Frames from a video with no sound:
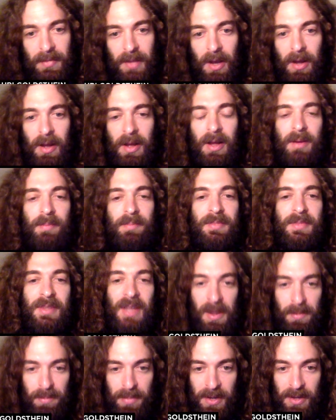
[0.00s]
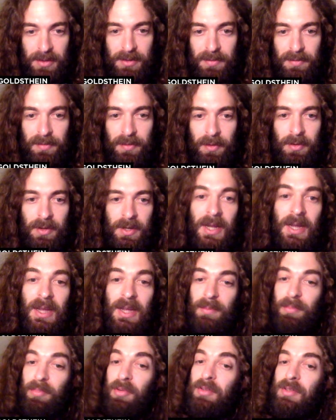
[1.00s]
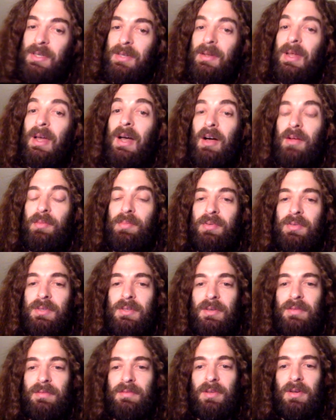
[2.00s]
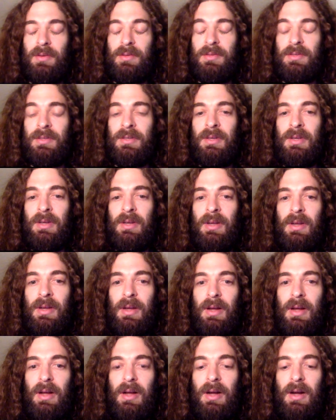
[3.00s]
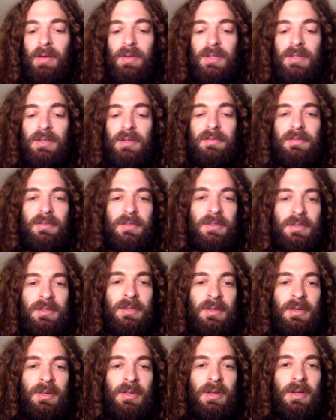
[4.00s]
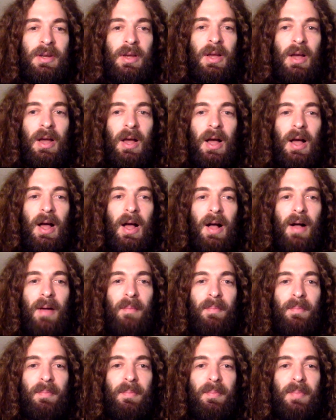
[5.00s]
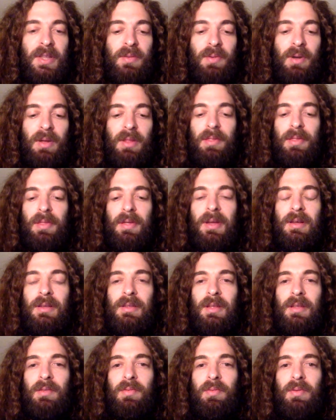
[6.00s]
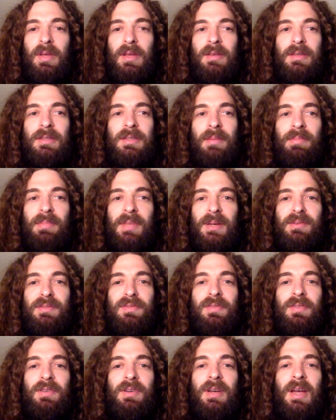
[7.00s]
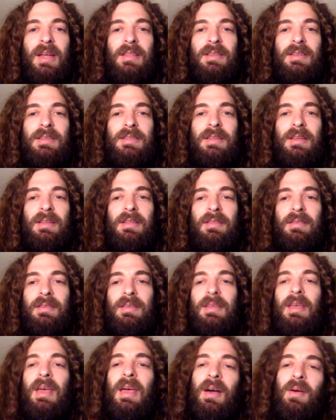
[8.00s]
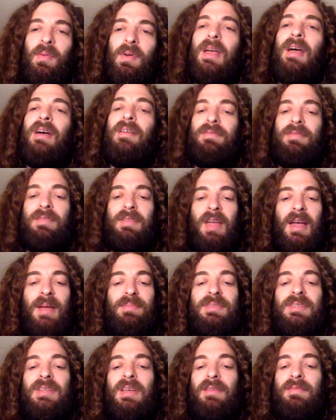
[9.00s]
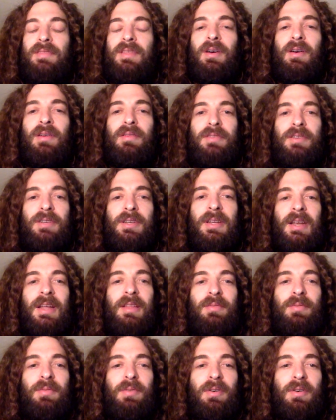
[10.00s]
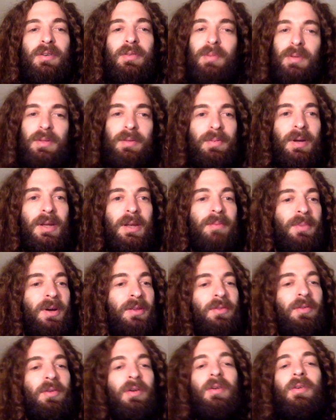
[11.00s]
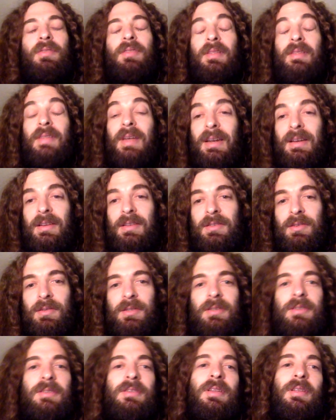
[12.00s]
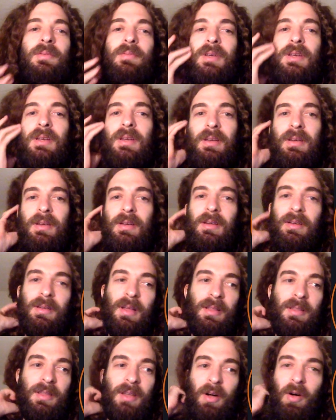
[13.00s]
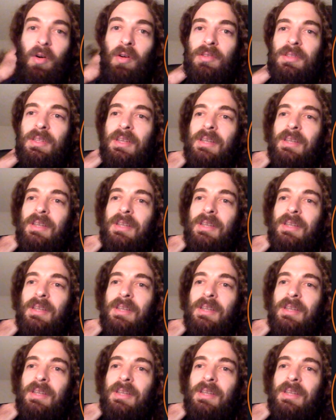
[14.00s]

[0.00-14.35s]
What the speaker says: typings for the inputs and the outputs of those resolvers. But one thing that we sometimes forget is that, yeah, we have type safety over the network, but what about all the data sources that we, the old